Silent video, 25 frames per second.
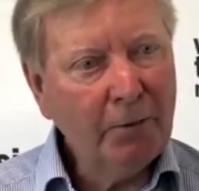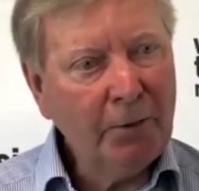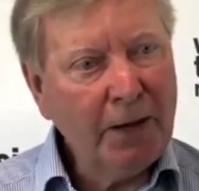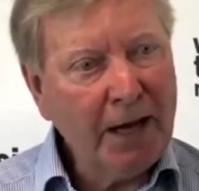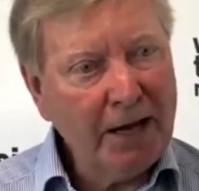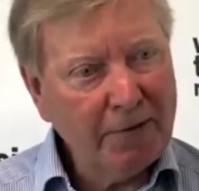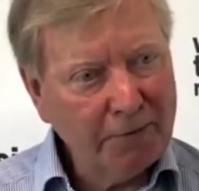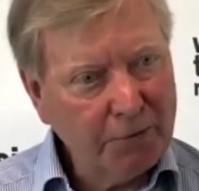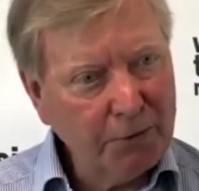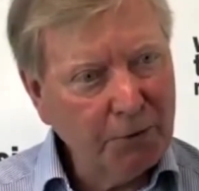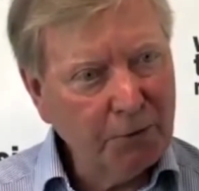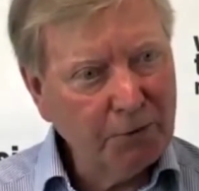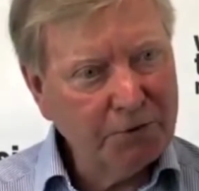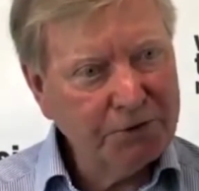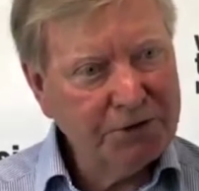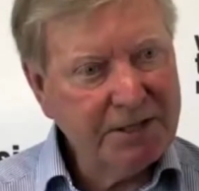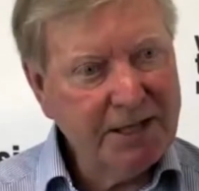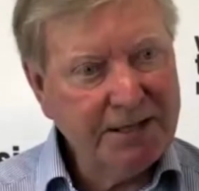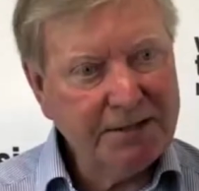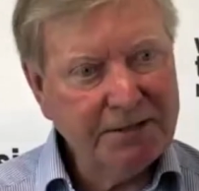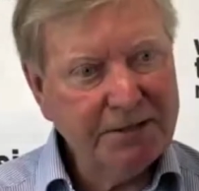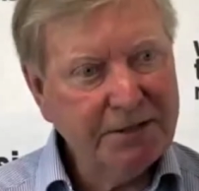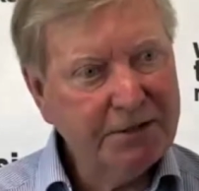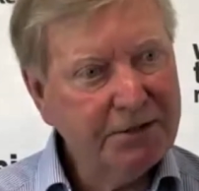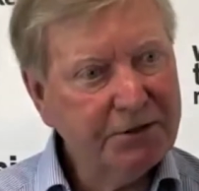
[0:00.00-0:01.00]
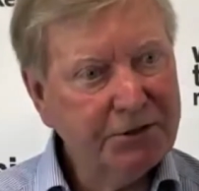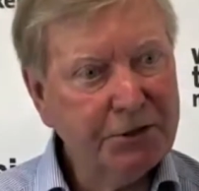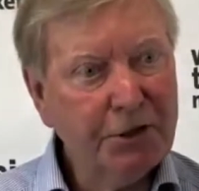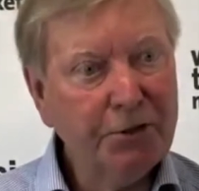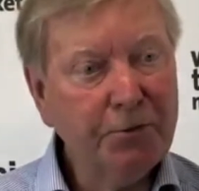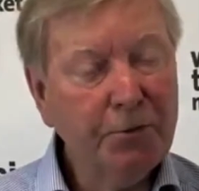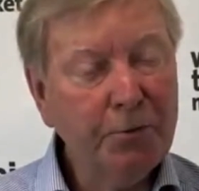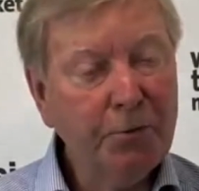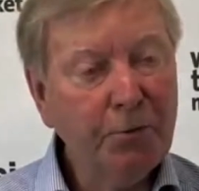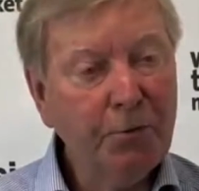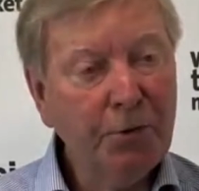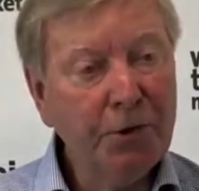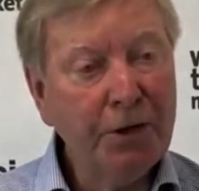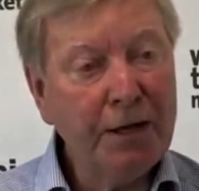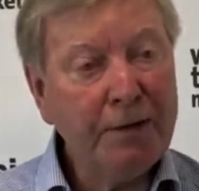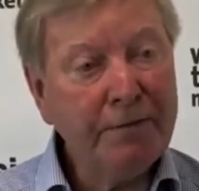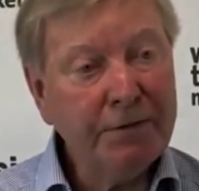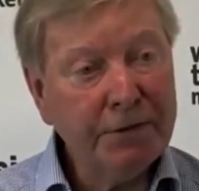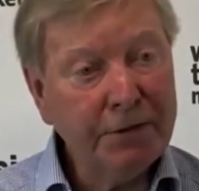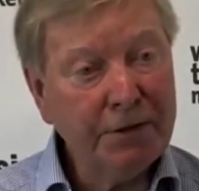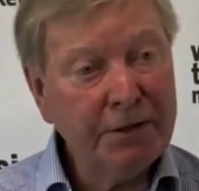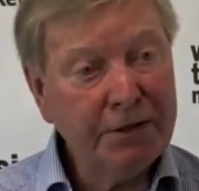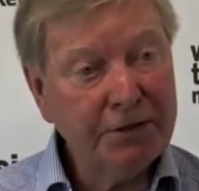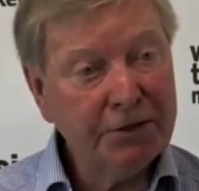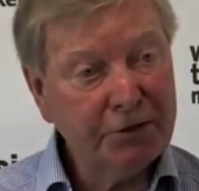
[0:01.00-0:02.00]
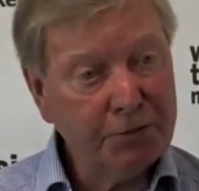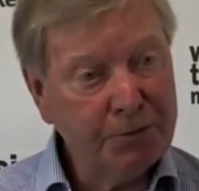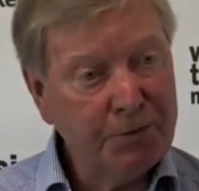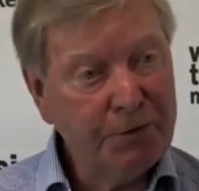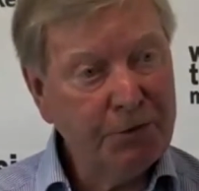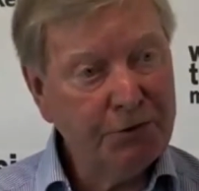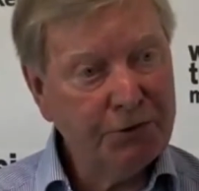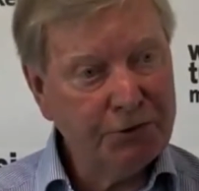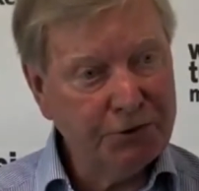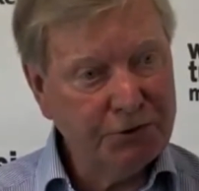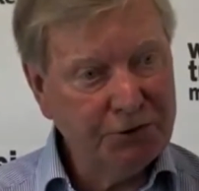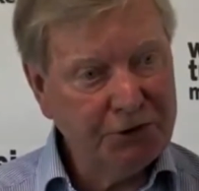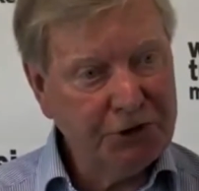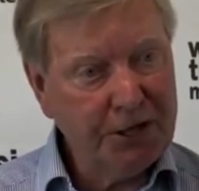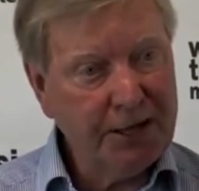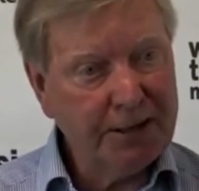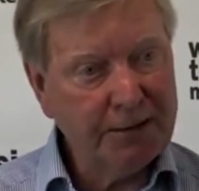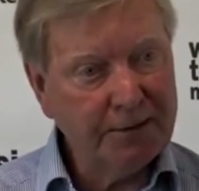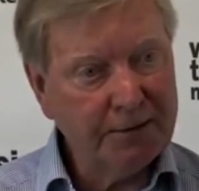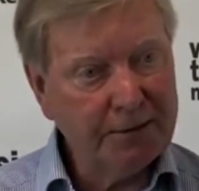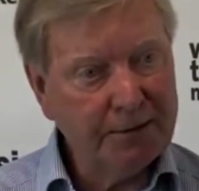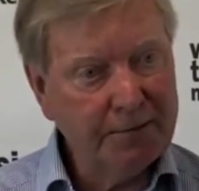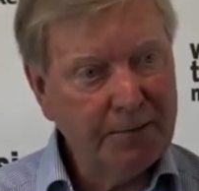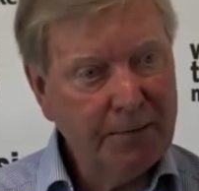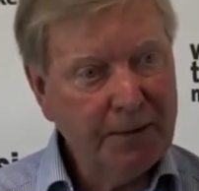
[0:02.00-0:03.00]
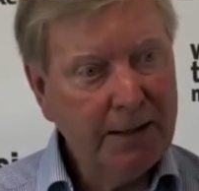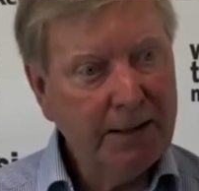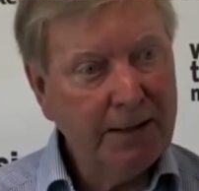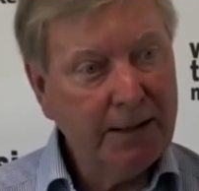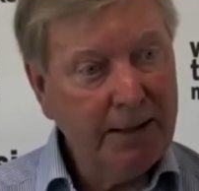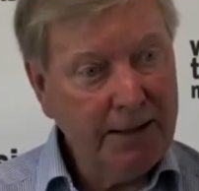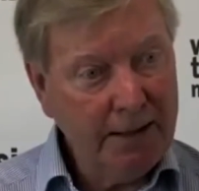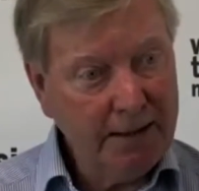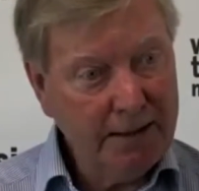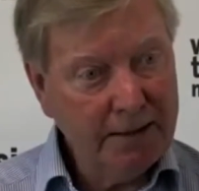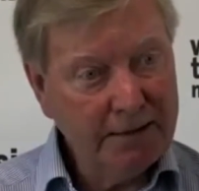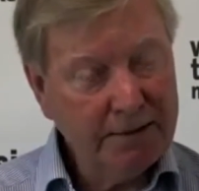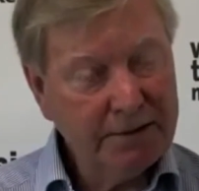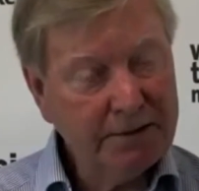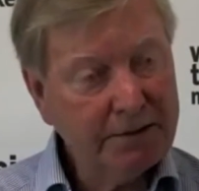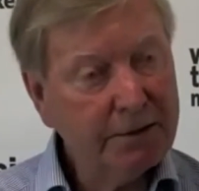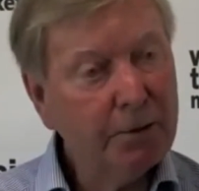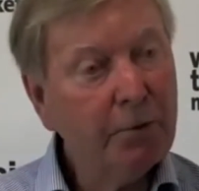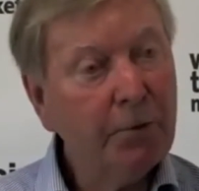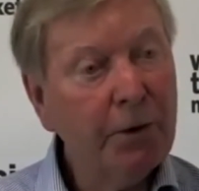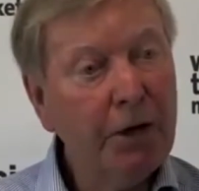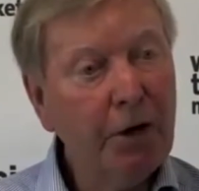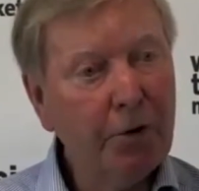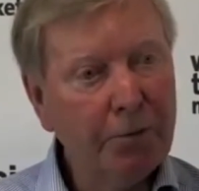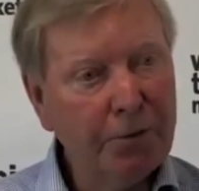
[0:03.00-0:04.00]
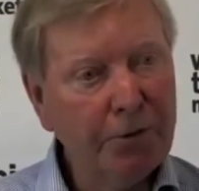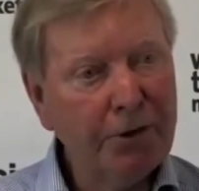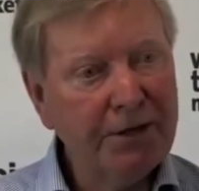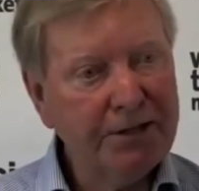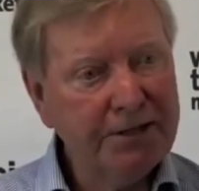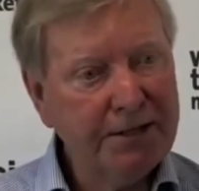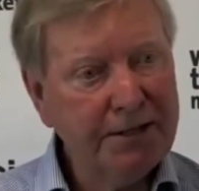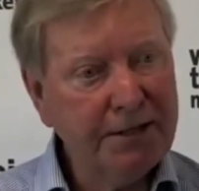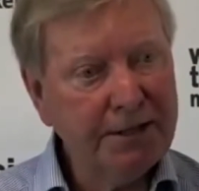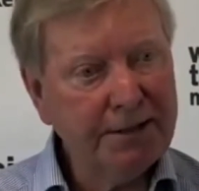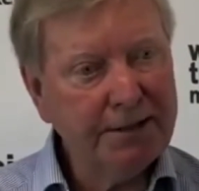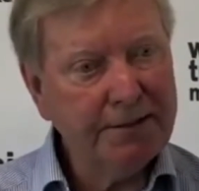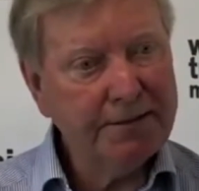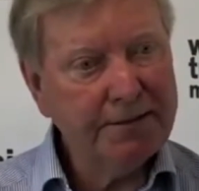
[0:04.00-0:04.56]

We have call centers. So whatever the distribution channel is, we operate in